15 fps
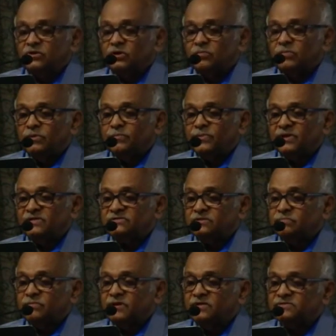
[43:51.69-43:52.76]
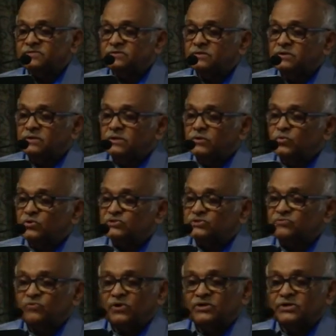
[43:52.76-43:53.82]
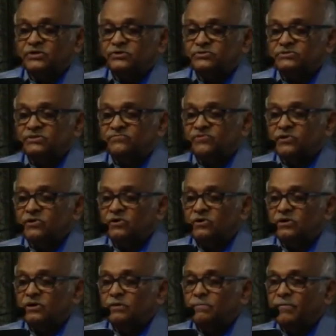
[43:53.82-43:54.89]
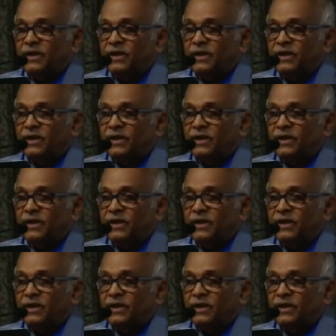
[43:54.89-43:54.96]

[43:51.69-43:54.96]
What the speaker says: Nobel Prize in Medicine was awarded to Jeffrey Hall,